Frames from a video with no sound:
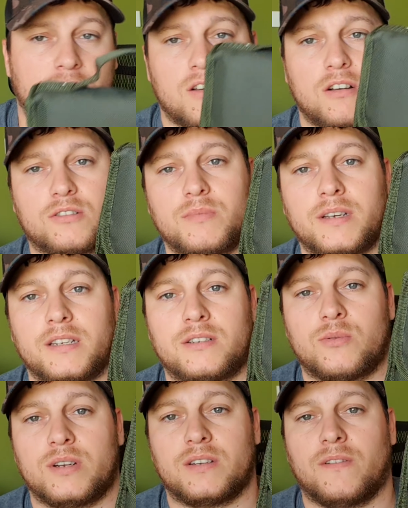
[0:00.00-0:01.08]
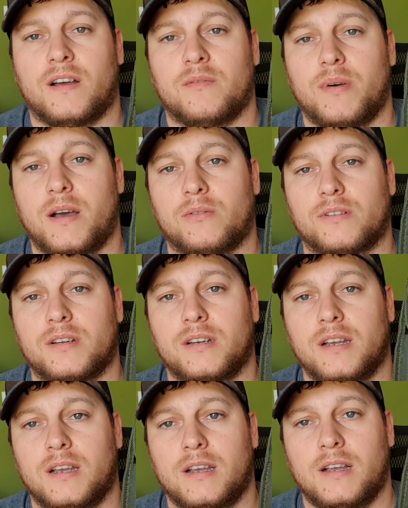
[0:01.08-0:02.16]
cost me £25
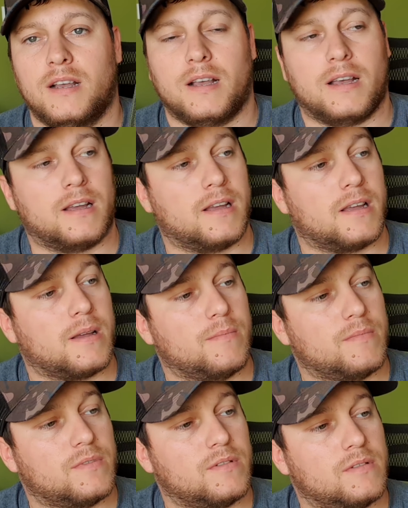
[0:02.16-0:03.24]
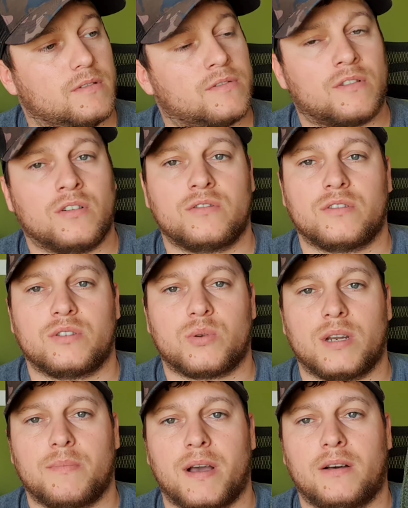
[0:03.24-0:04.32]
for
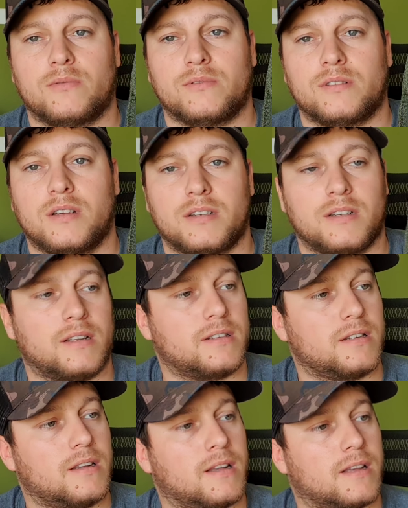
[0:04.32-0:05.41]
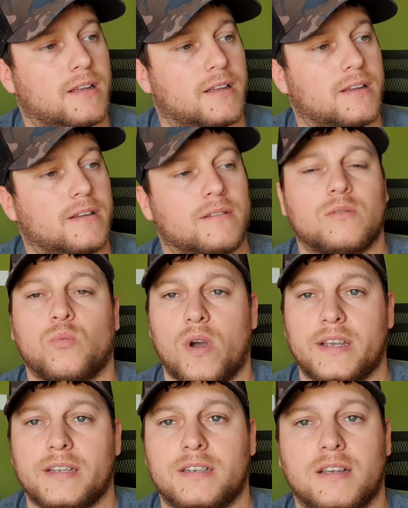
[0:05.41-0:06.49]
£120
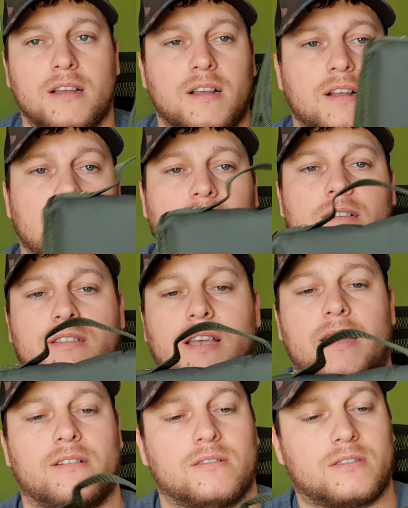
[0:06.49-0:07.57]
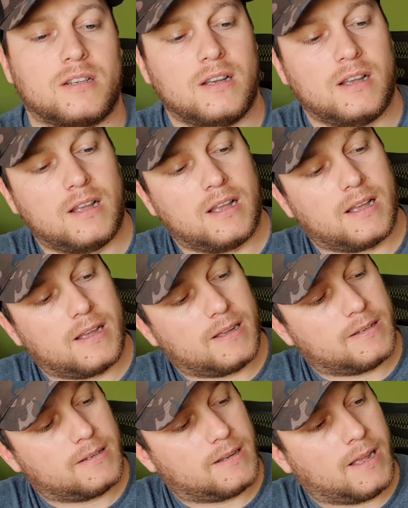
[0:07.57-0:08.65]
weight scales.
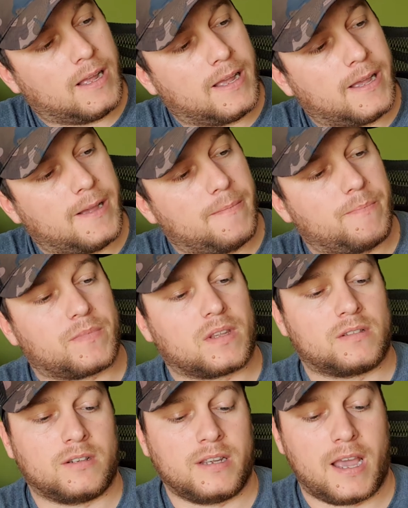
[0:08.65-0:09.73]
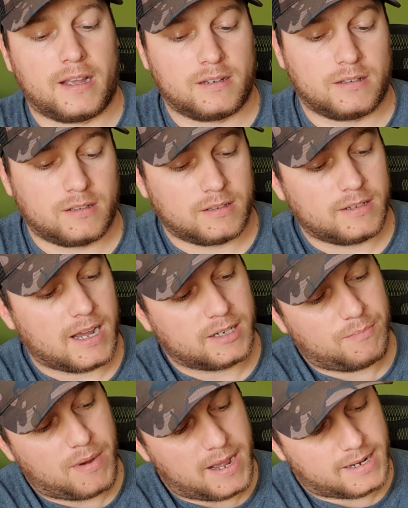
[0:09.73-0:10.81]
So yeah, nice
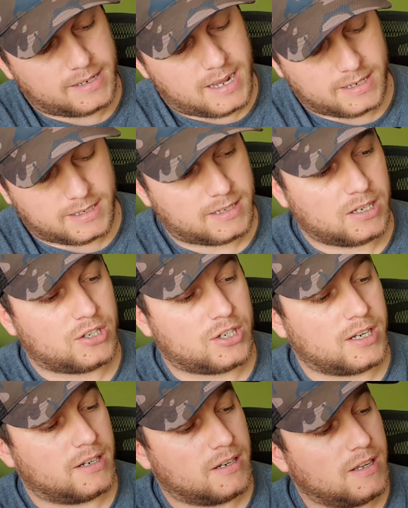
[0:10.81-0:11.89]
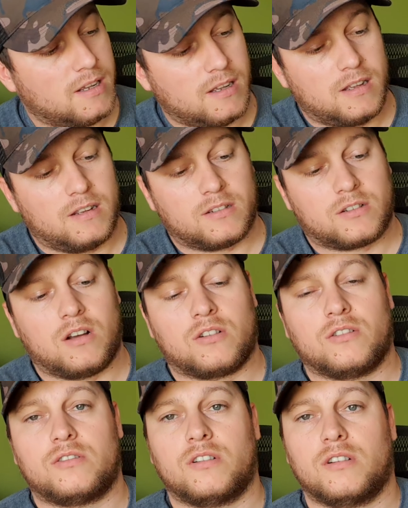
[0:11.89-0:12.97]
bag, nice stitching. It's got a
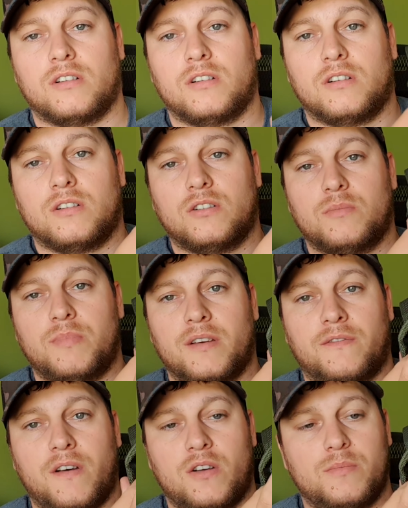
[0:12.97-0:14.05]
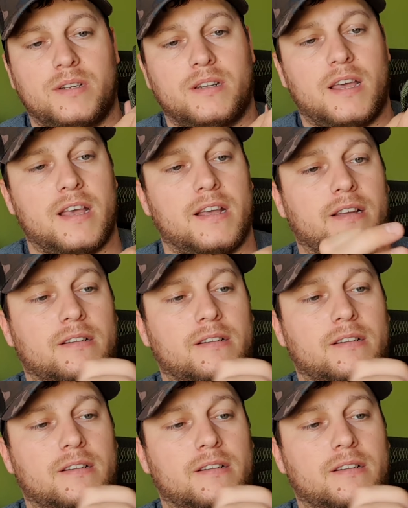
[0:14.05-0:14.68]
good bit of foam in there.